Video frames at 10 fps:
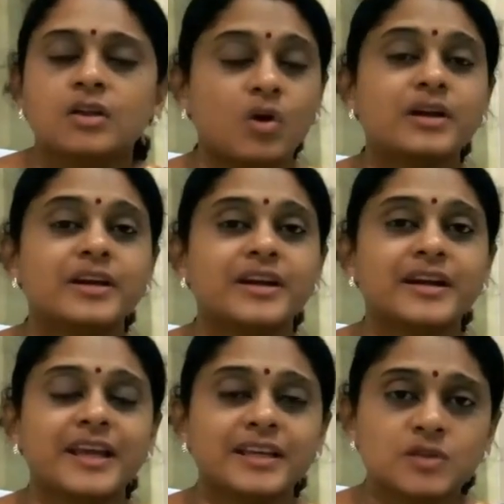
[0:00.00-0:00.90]
Water
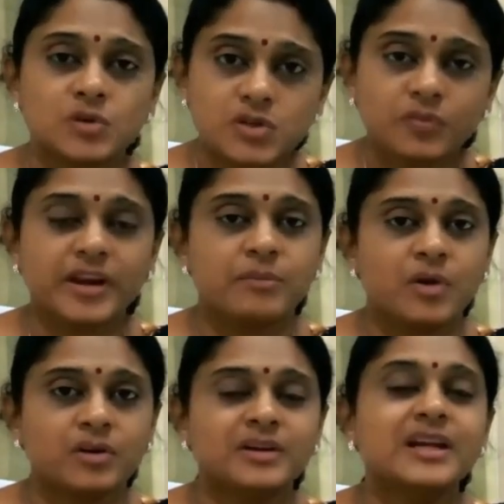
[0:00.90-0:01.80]
intake is also very
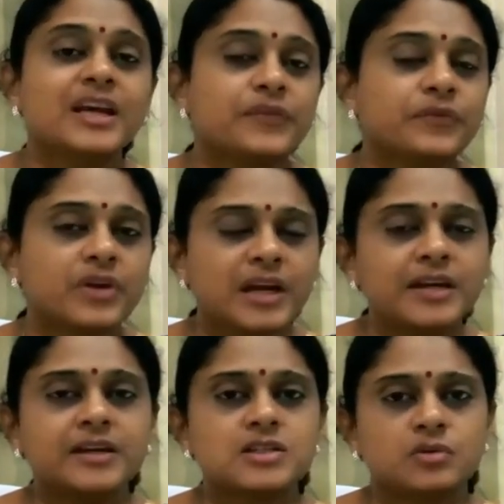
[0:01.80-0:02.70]
important. 3
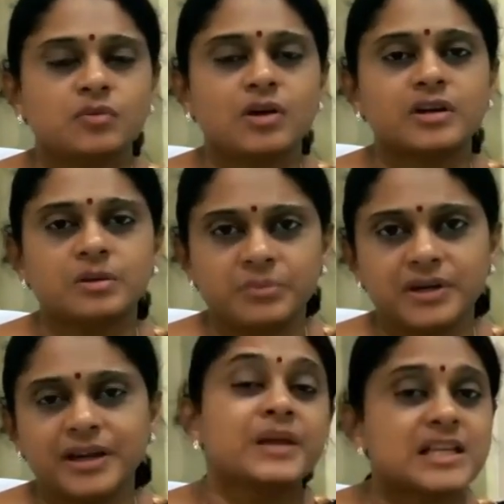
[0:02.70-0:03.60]
liters of water
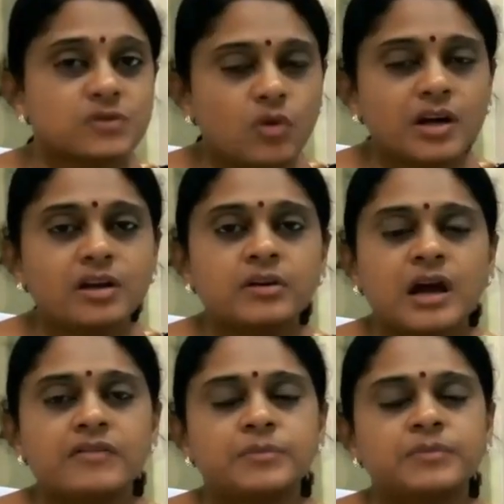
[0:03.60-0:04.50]
per day, because
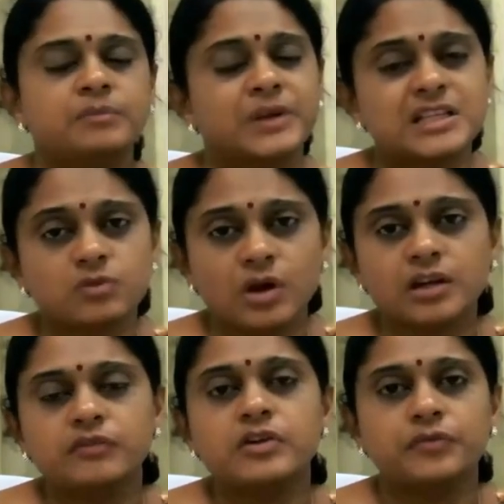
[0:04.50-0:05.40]

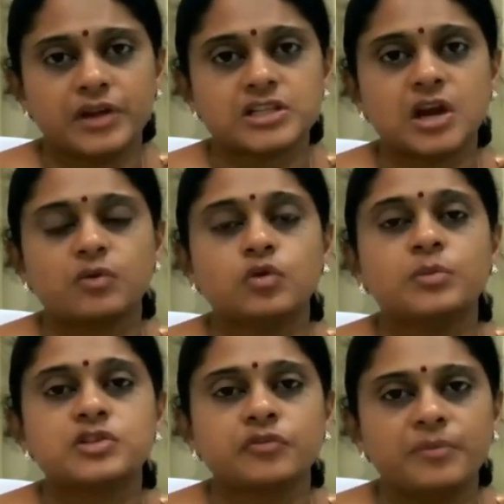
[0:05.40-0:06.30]
water will flush out
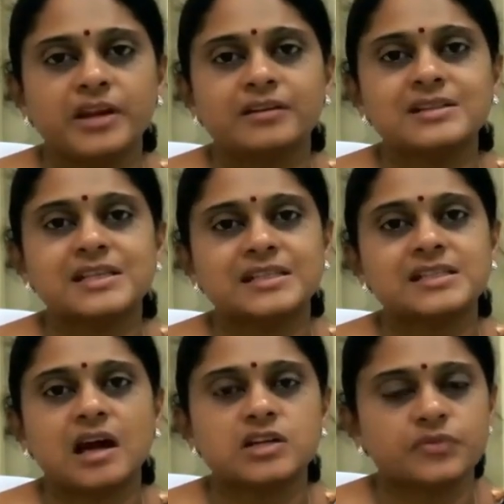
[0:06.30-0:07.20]
too much of minerals and
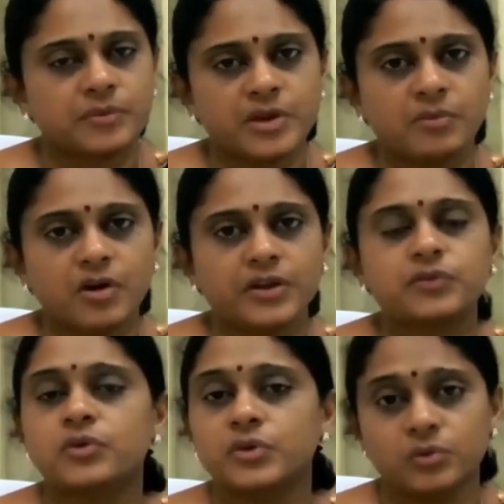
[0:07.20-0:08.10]
salt from your body
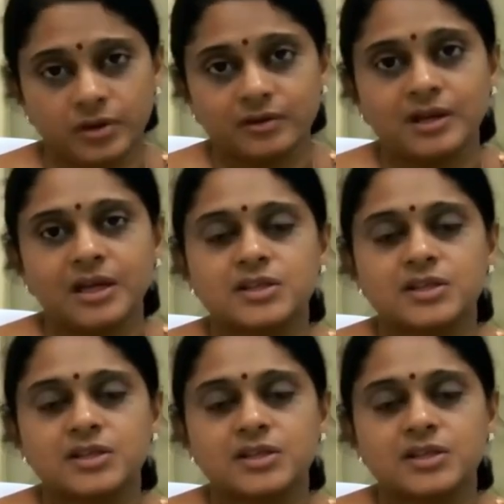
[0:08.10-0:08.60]
through urine.